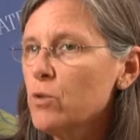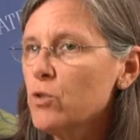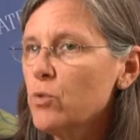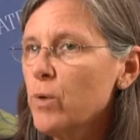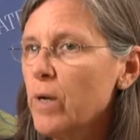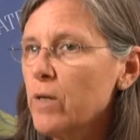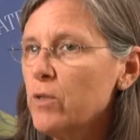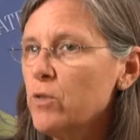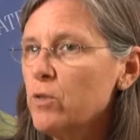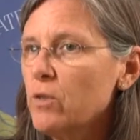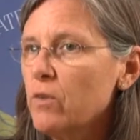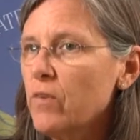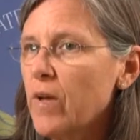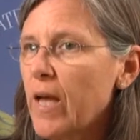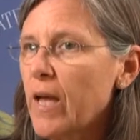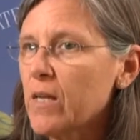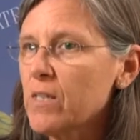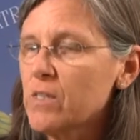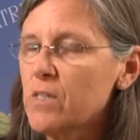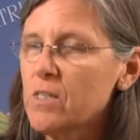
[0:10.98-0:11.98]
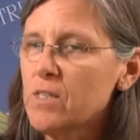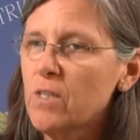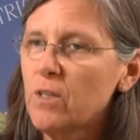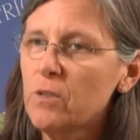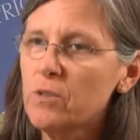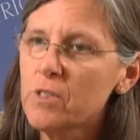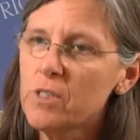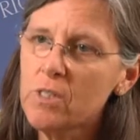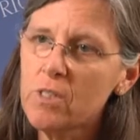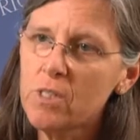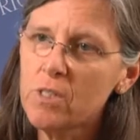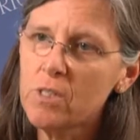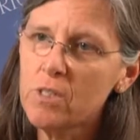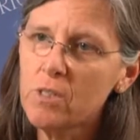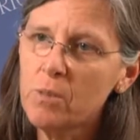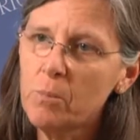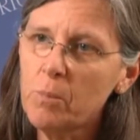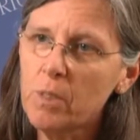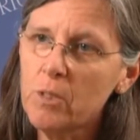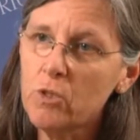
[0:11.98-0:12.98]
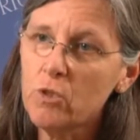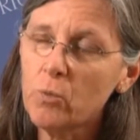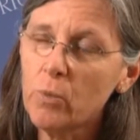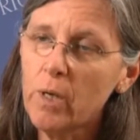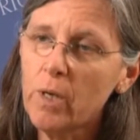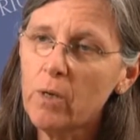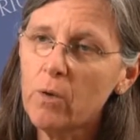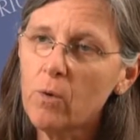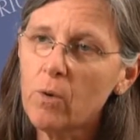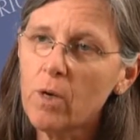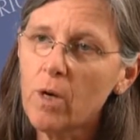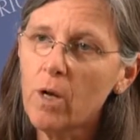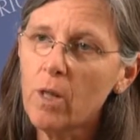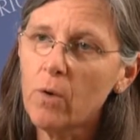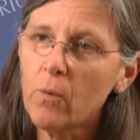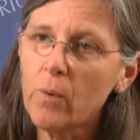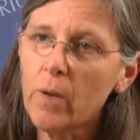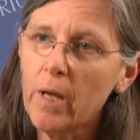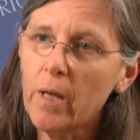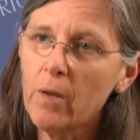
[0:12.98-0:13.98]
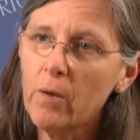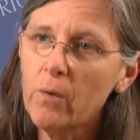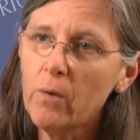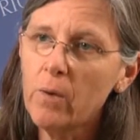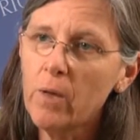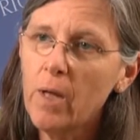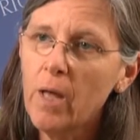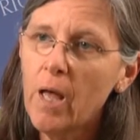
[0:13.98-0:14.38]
Director of Access Health System in Durango, Colorado.